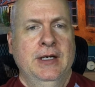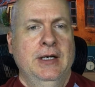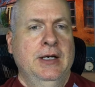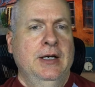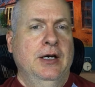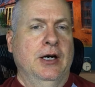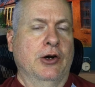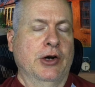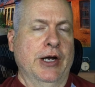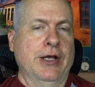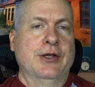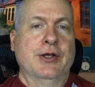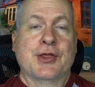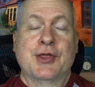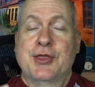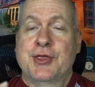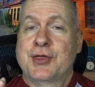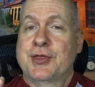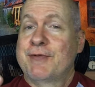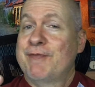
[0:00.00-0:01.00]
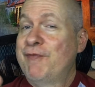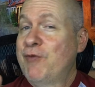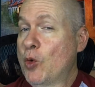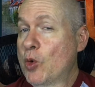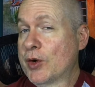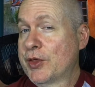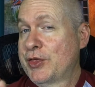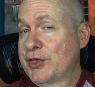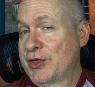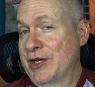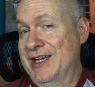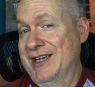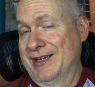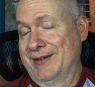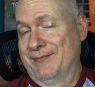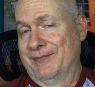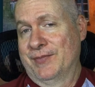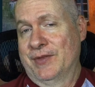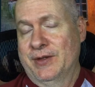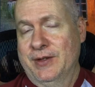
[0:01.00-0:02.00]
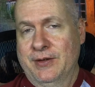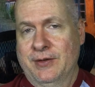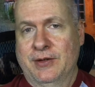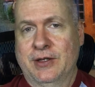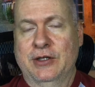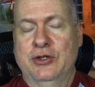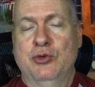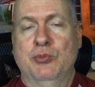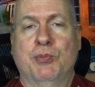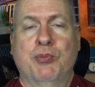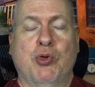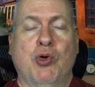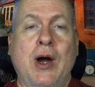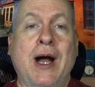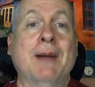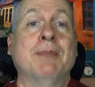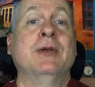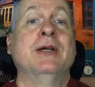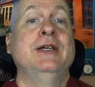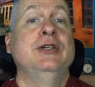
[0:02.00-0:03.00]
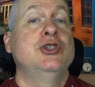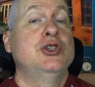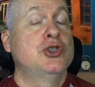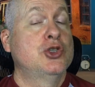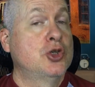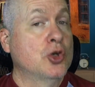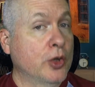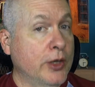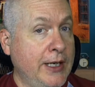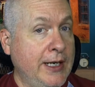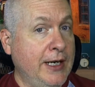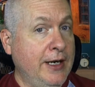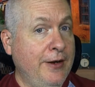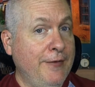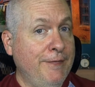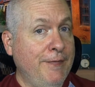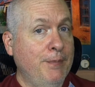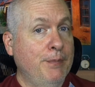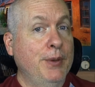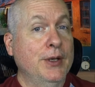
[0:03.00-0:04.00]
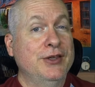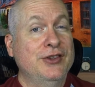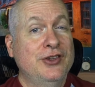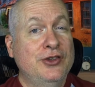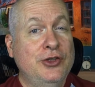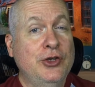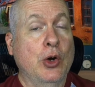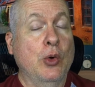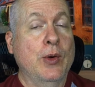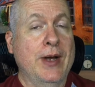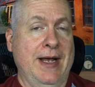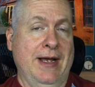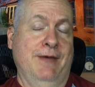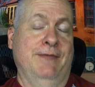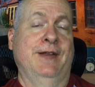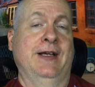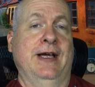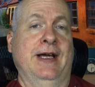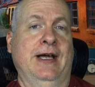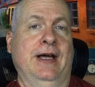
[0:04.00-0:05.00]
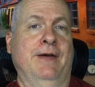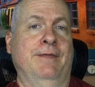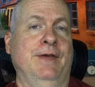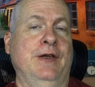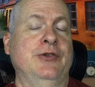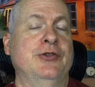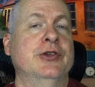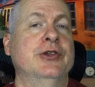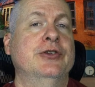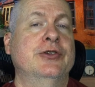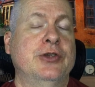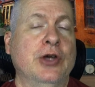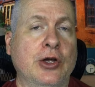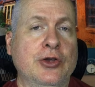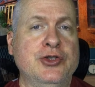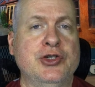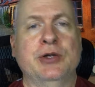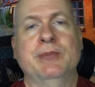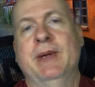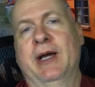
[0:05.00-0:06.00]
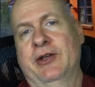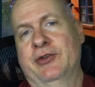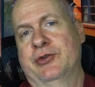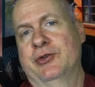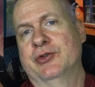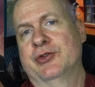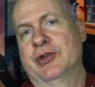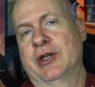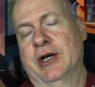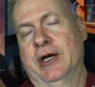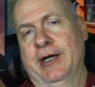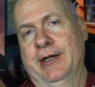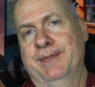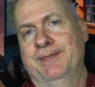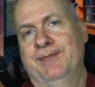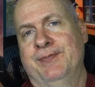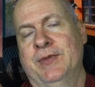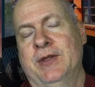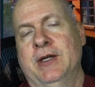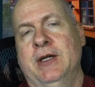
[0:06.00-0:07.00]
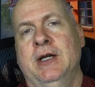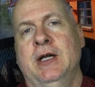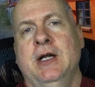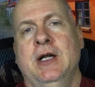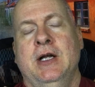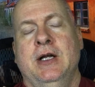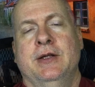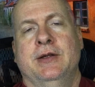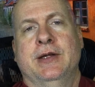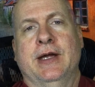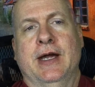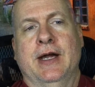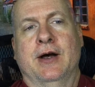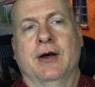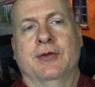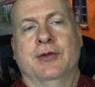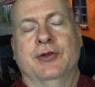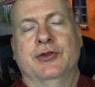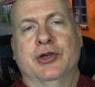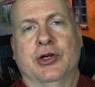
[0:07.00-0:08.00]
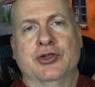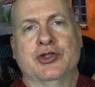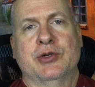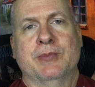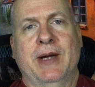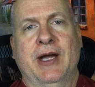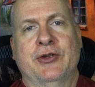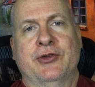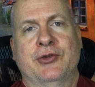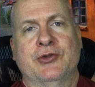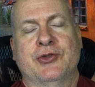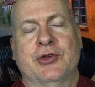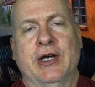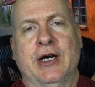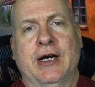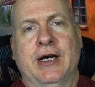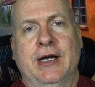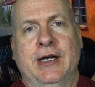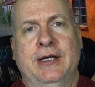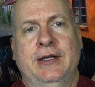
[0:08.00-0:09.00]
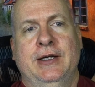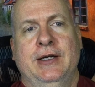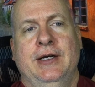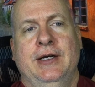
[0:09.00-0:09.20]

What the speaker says: All right, the fourth thing that you probably should have but don't have to have is the Dungeon Master's Guide. Now, the Dungeon Master's Guide